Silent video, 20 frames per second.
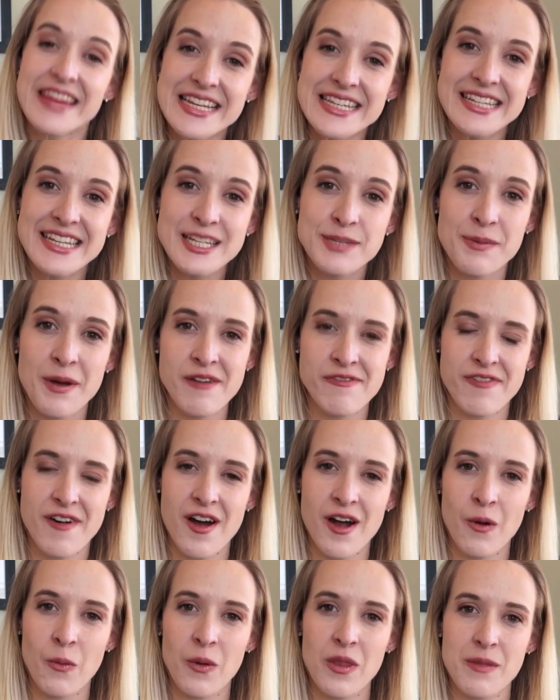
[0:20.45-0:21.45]
This is by
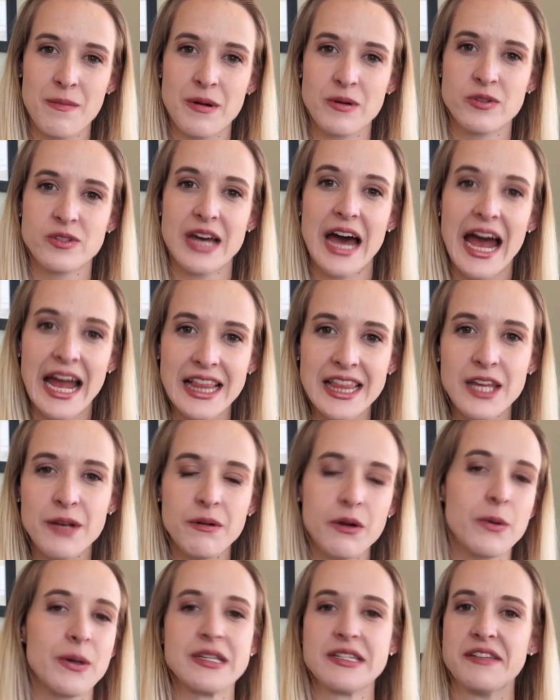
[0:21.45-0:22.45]
far one of the most highly
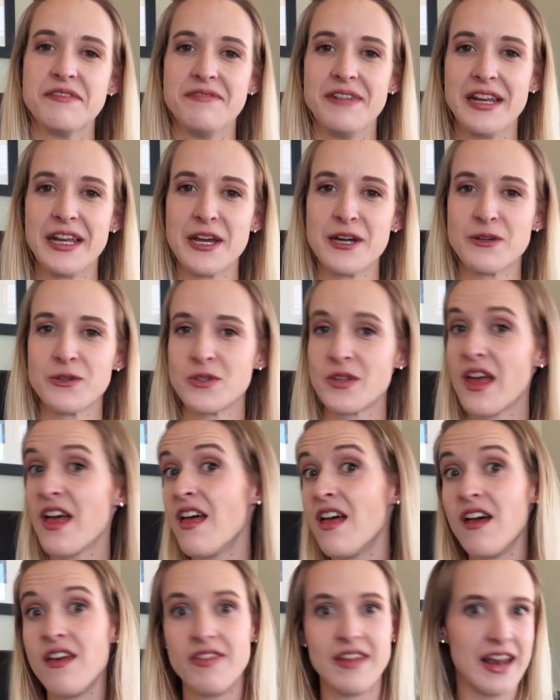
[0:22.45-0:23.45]
requested videos
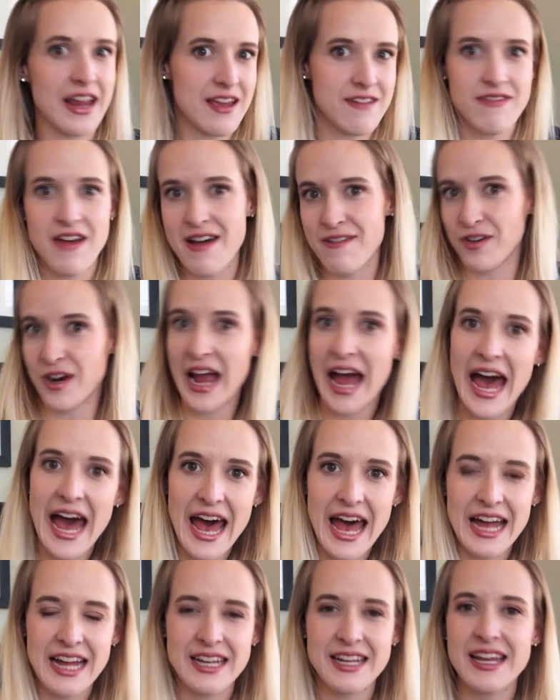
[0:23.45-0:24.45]
that I have ever
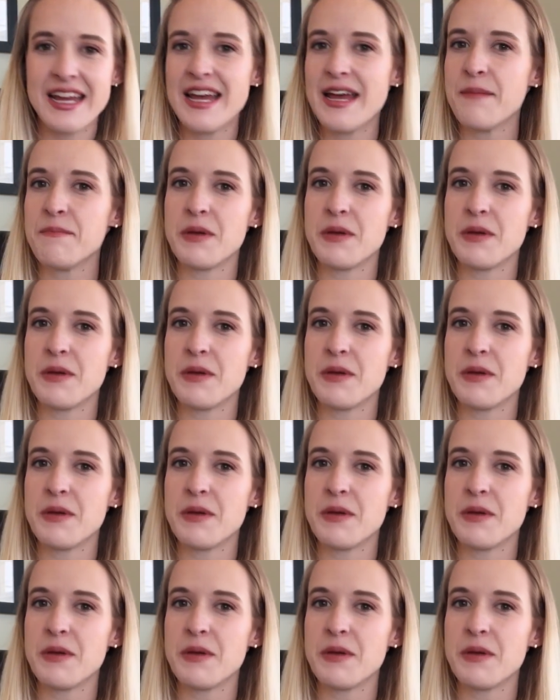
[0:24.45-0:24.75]
had.